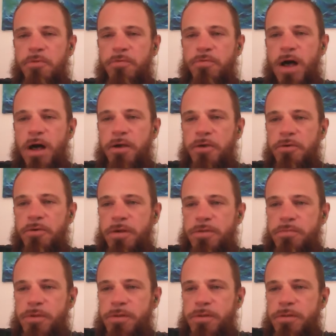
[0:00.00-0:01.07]
labor value
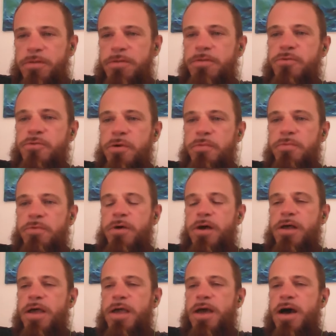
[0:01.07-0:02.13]
has been stripped
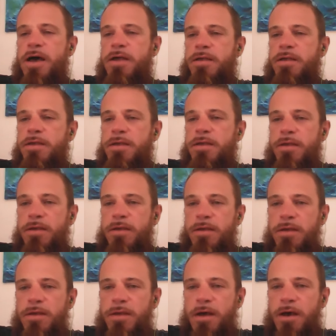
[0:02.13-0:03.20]
by AI.
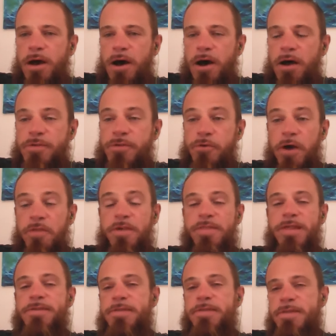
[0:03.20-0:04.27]
So I think
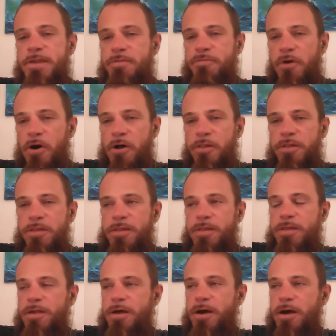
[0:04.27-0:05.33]
that's the
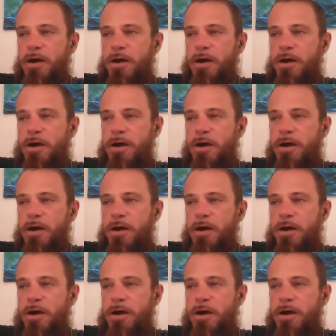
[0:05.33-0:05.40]
default